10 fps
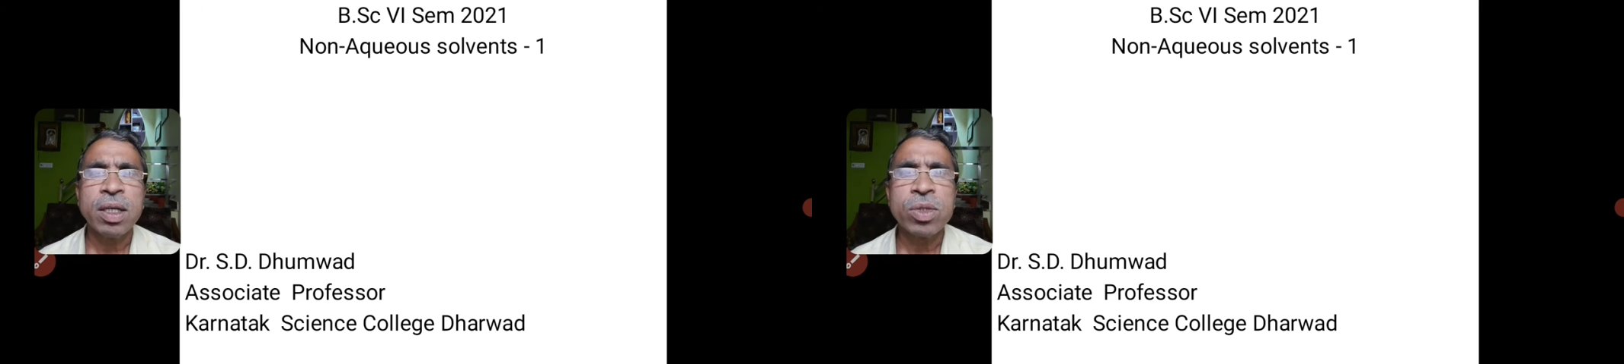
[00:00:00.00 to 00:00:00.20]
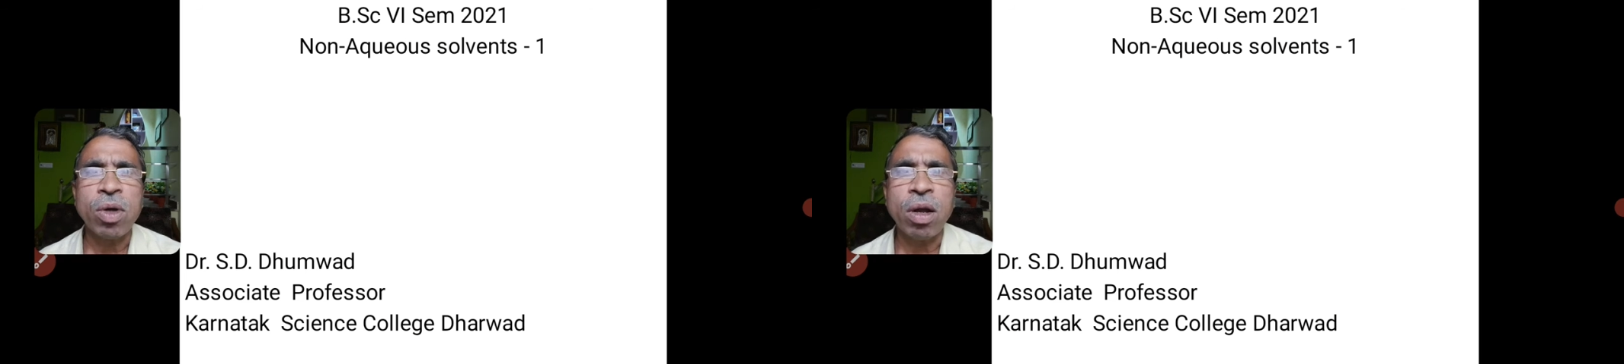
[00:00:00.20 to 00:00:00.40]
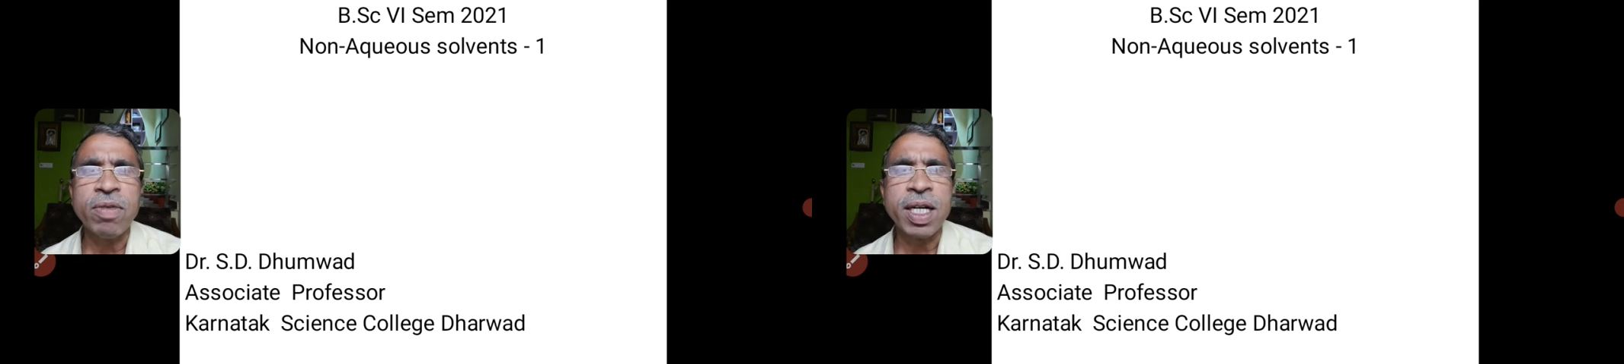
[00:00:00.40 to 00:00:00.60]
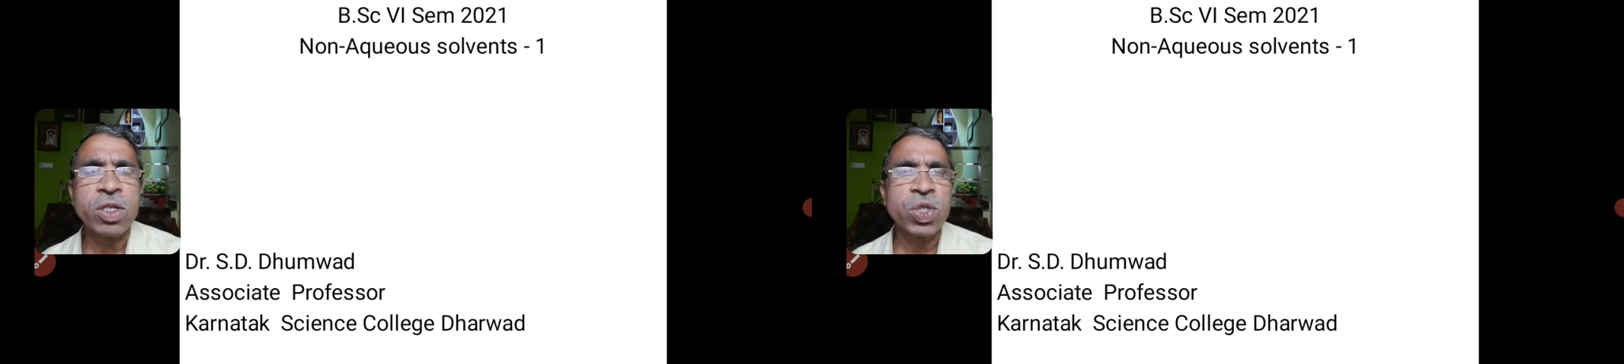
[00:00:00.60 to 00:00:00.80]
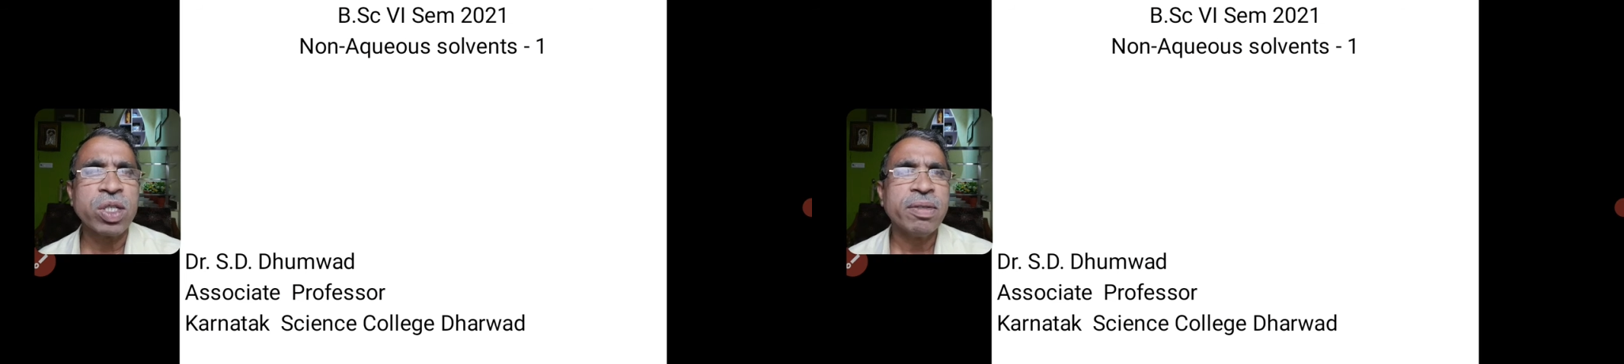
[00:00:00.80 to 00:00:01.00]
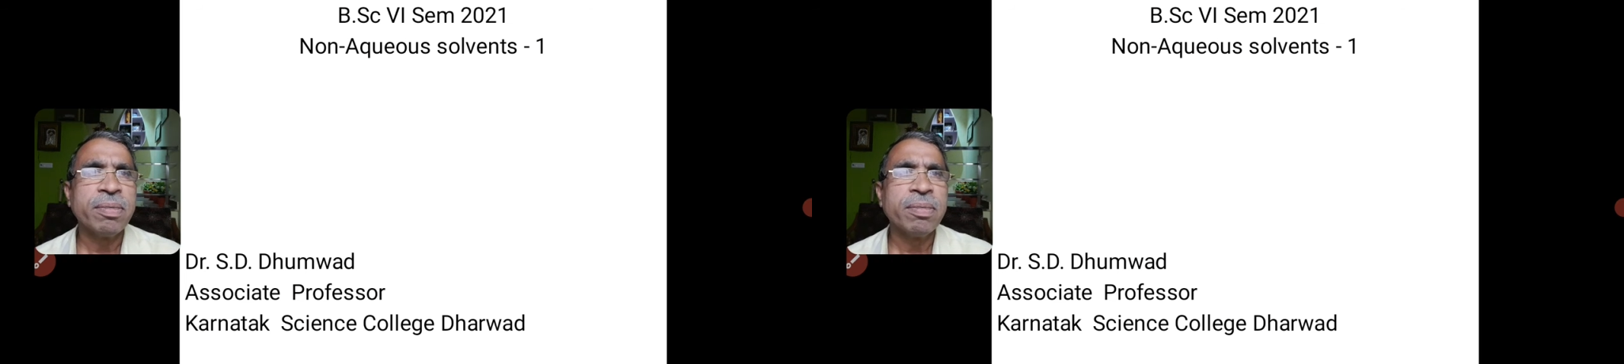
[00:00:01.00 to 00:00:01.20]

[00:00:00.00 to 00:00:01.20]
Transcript: solvents.